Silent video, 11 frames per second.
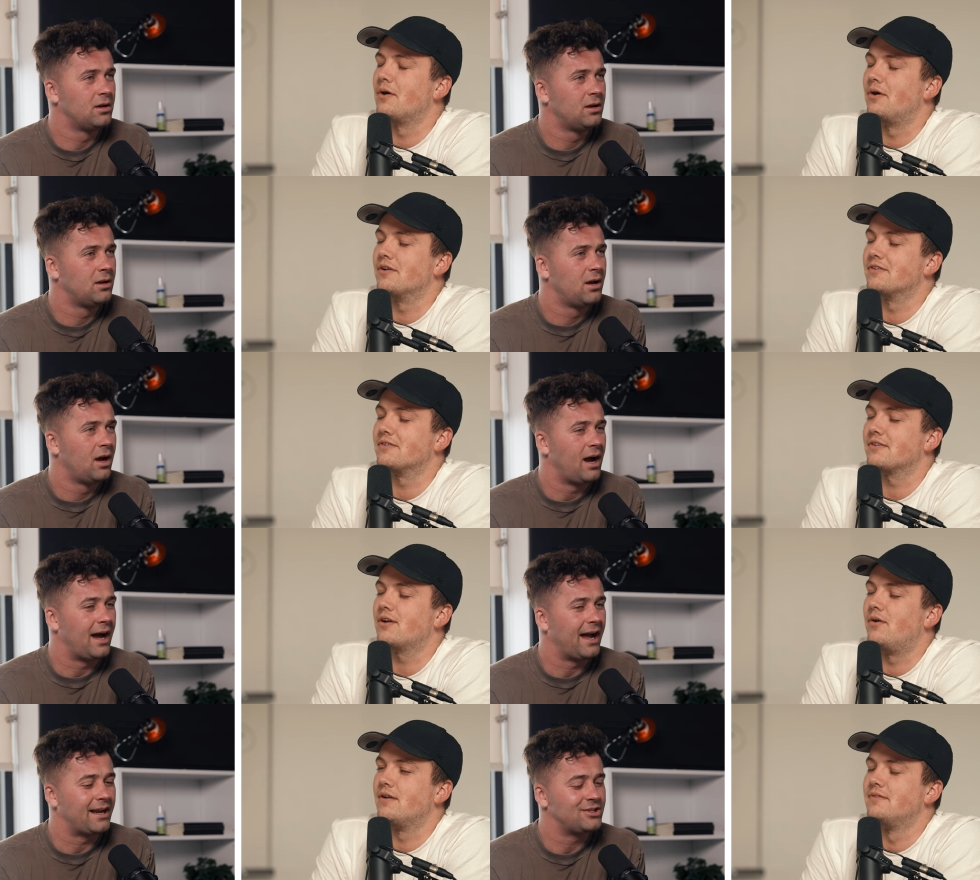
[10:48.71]
Speaker 1: Go on. Go
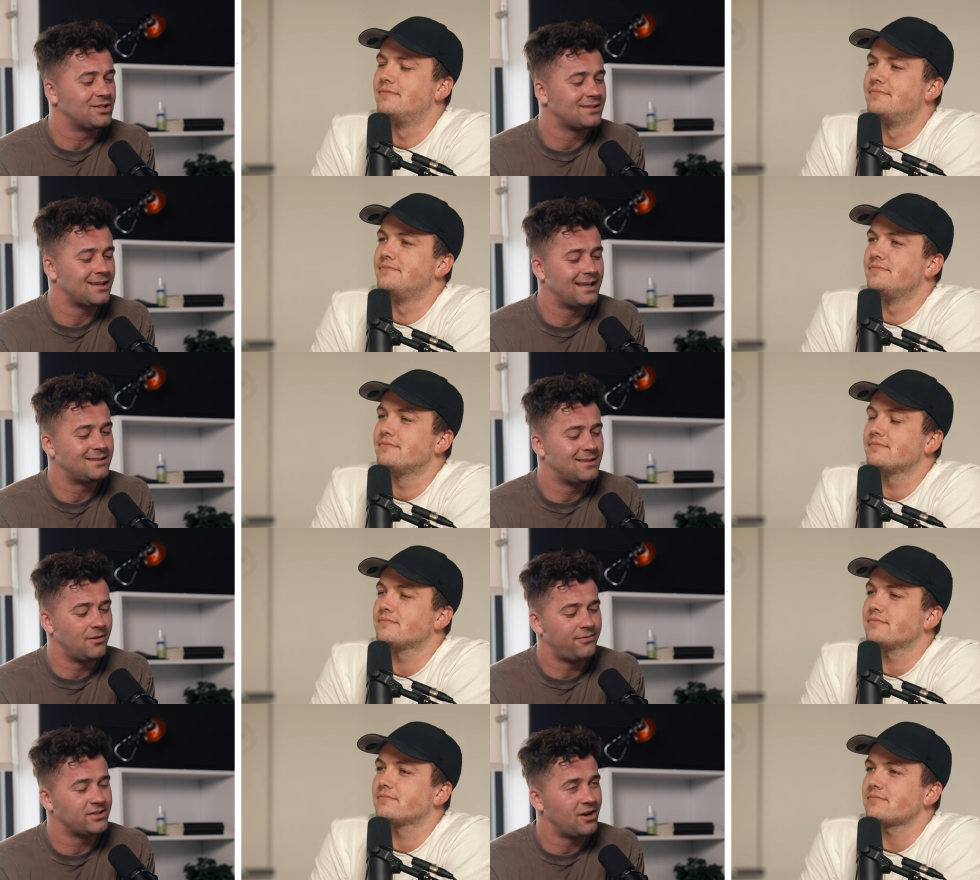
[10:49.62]
I, on. I, just it's
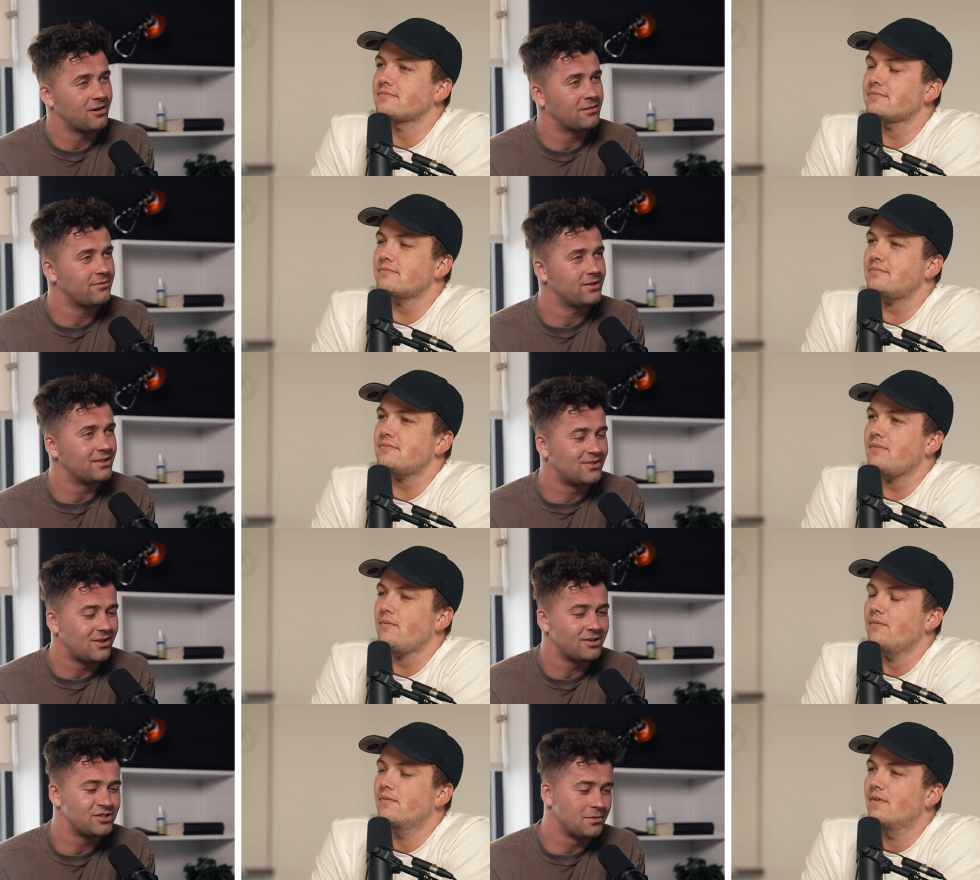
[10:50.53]
the photographer is
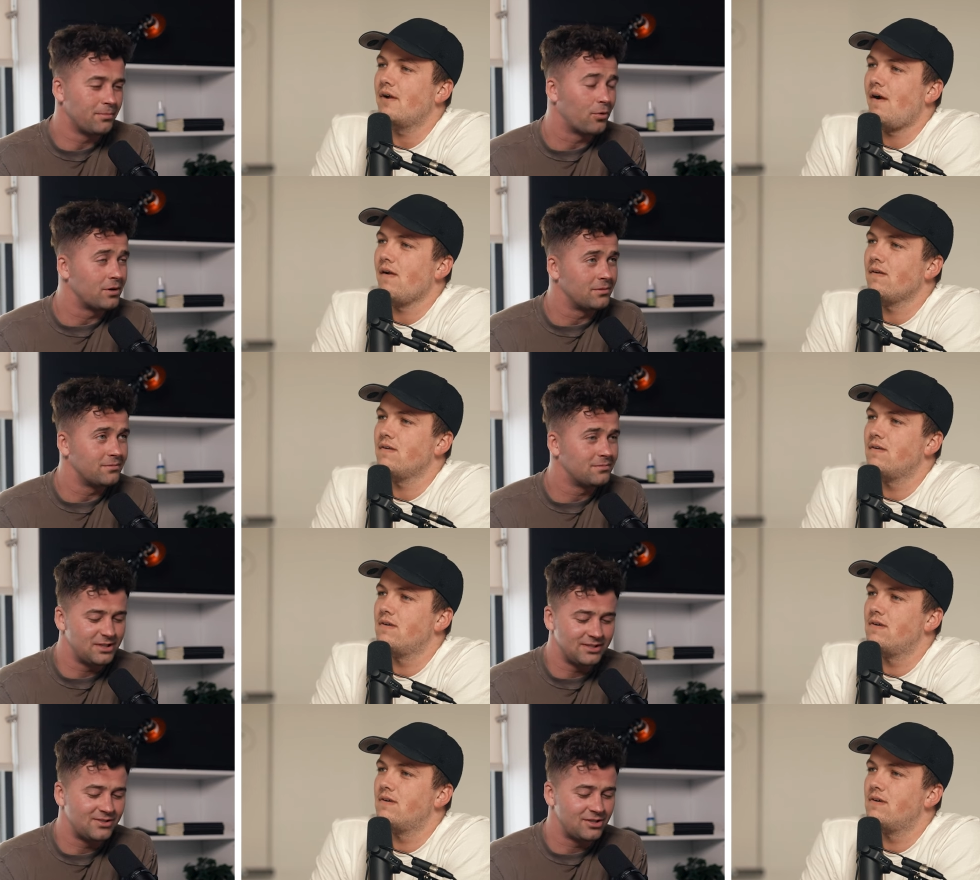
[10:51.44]
such an important
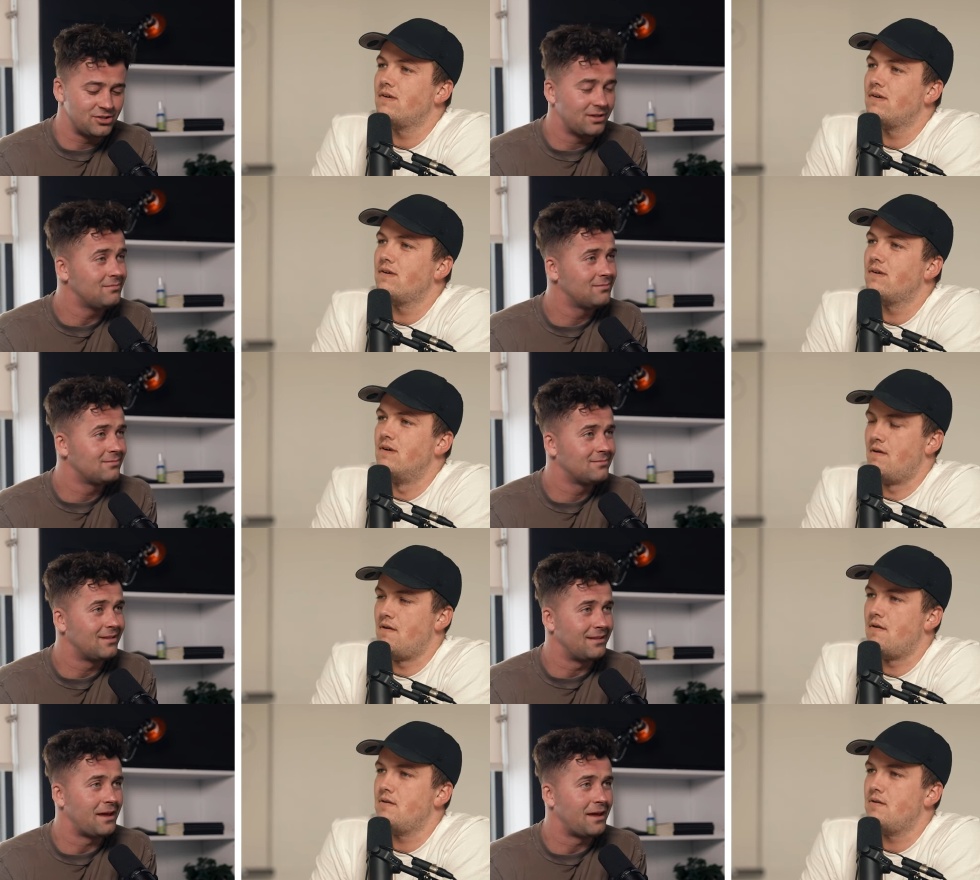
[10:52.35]
decision uh-huh.